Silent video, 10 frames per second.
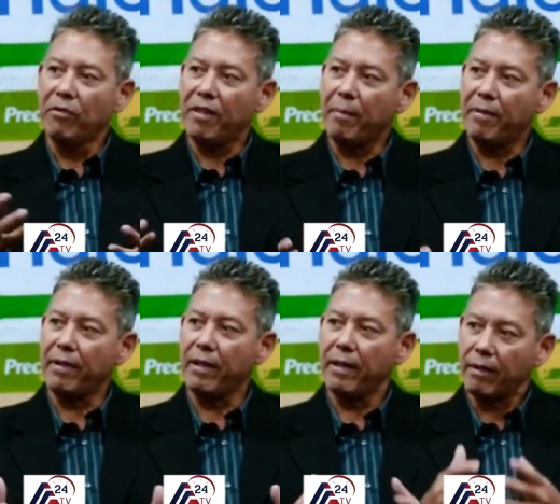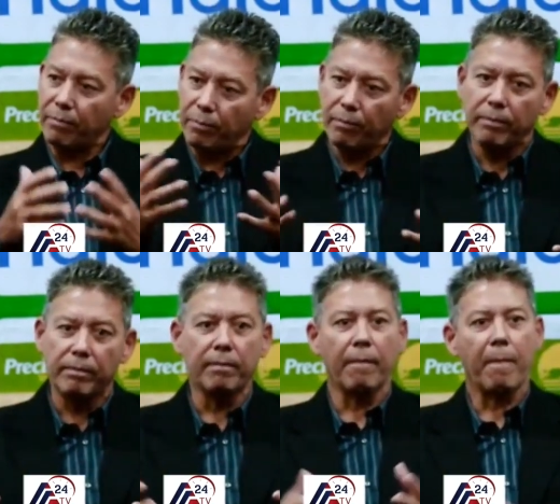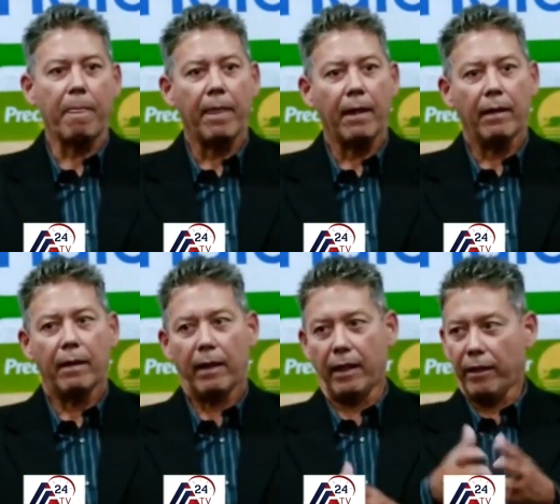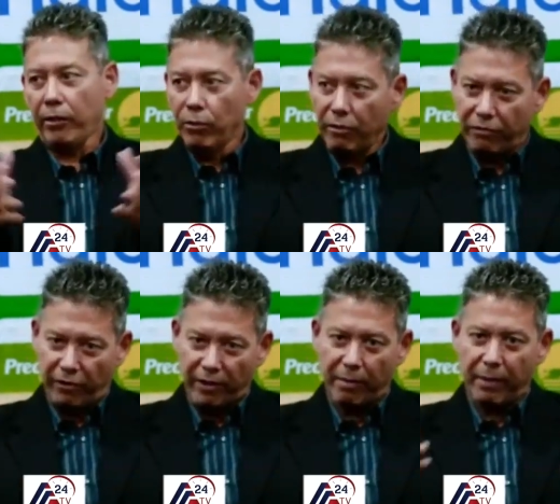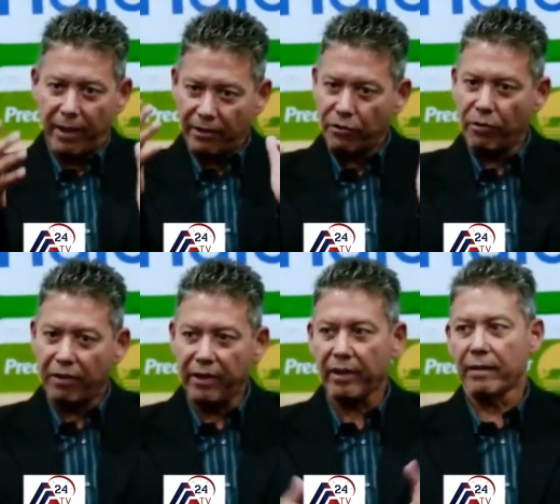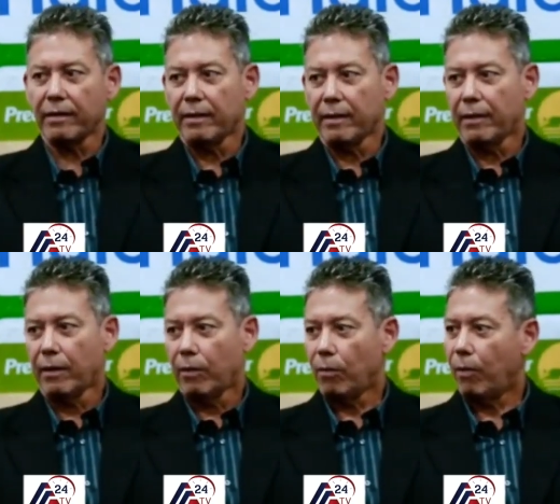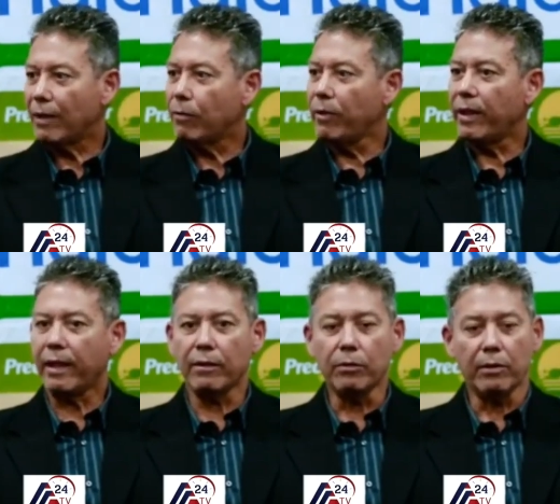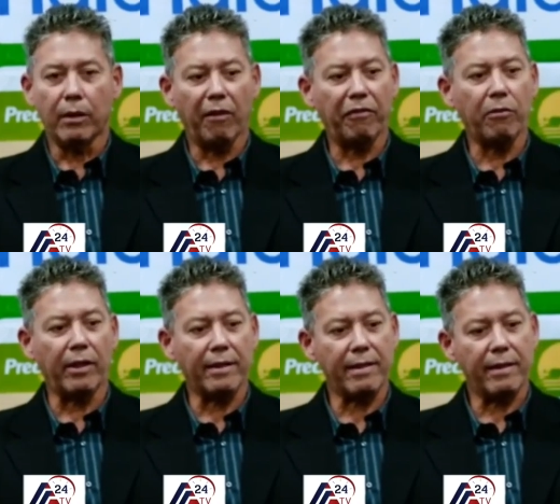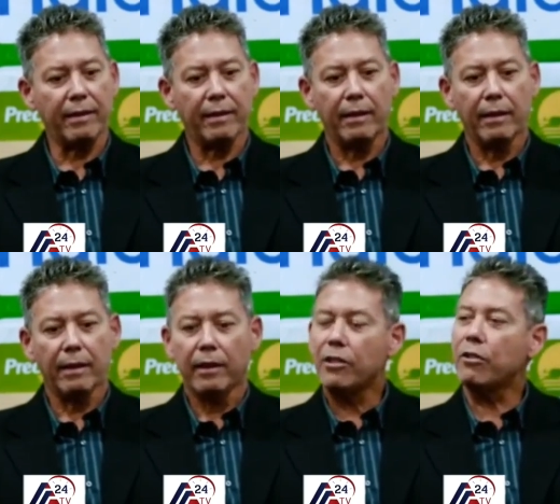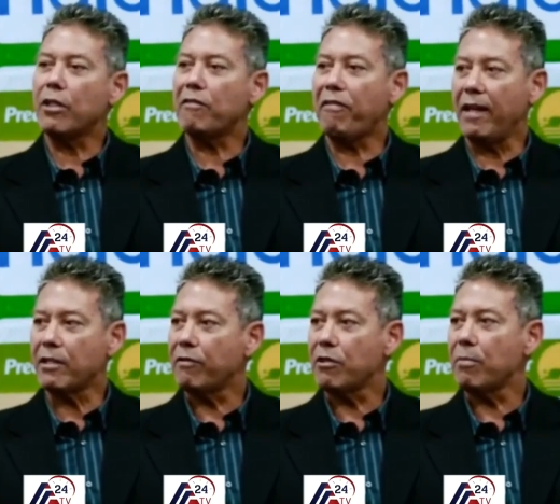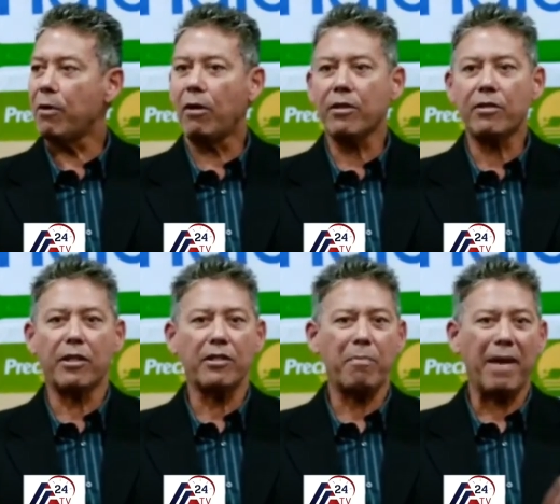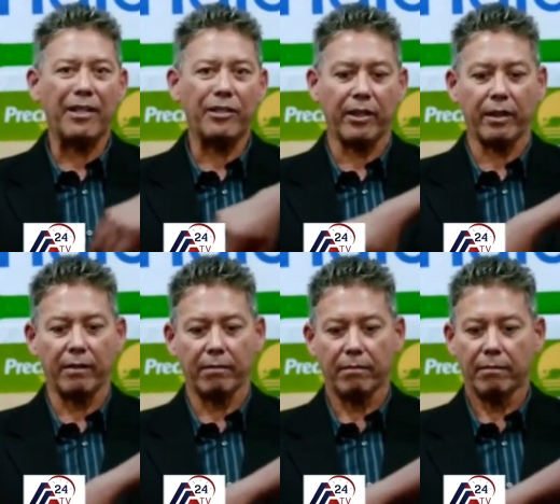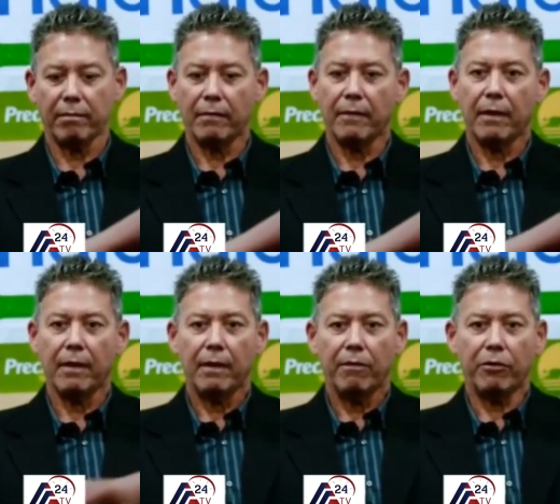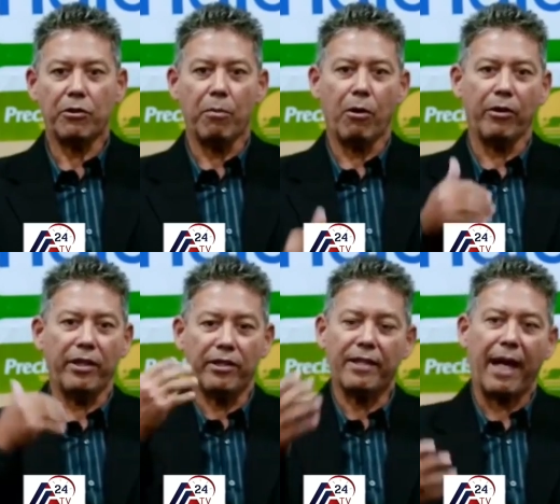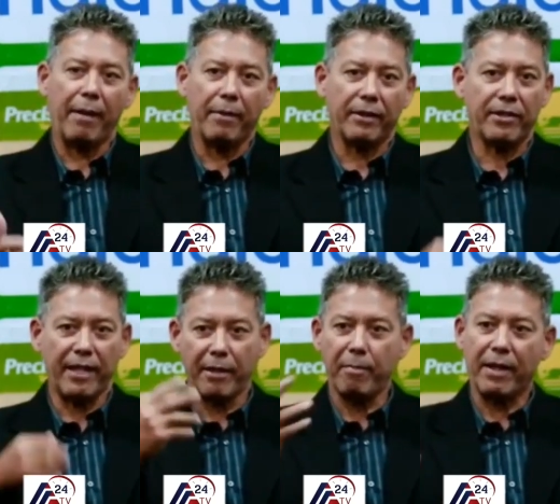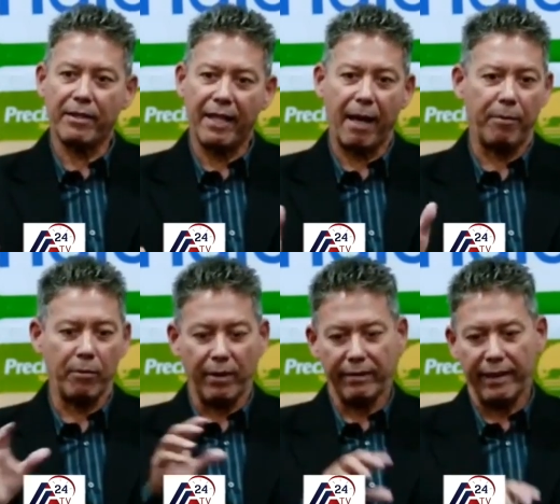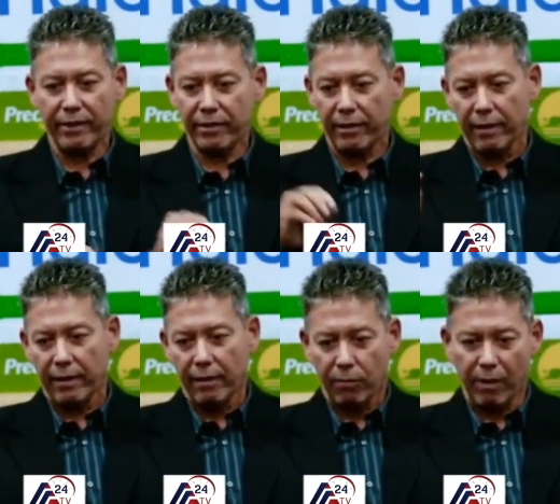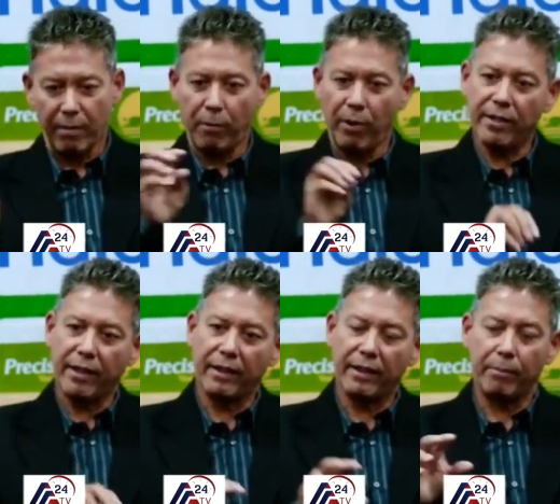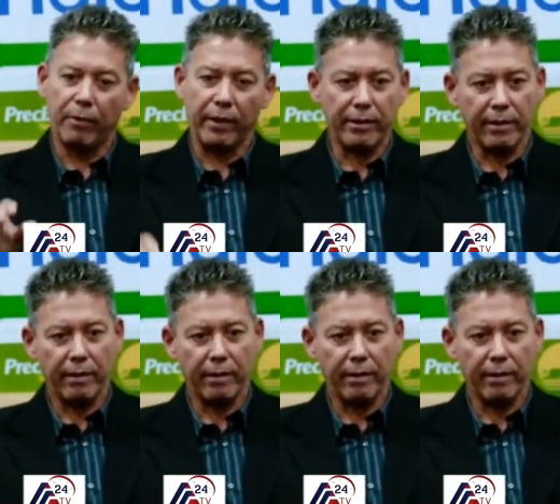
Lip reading: something, and you, for the press, to see what we can do. Of course, it's not fast. Football is not magic. Football needs time, and step by step you arrange one point, another point.